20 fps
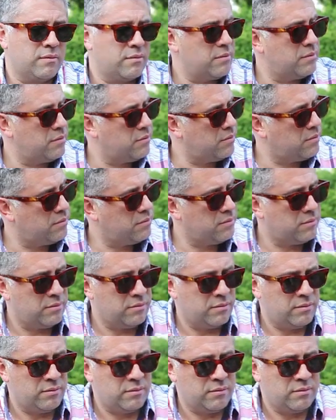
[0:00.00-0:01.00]

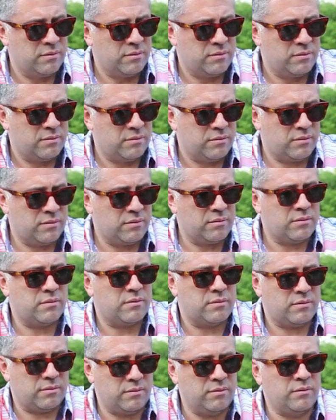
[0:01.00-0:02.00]

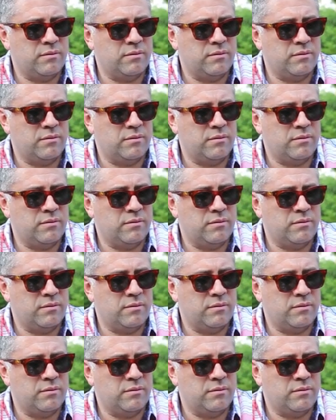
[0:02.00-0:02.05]
No words are spoken by the person on screen.